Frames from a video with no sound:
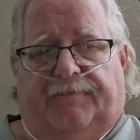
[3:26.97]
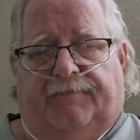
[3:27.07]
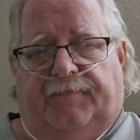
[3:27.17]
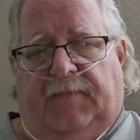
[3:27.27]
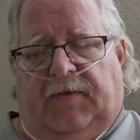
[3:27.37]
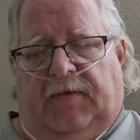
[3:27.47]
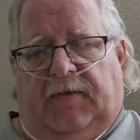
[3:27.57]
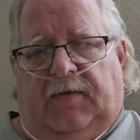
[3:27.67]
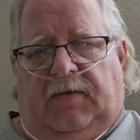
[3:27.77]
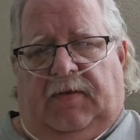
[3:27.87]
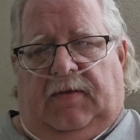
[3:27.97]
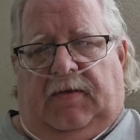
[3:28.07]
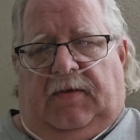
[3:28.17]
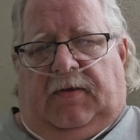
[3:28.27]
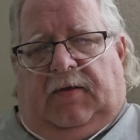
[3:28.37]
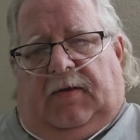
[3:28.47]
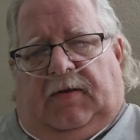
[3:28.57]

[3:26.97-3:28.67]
Nothing is said.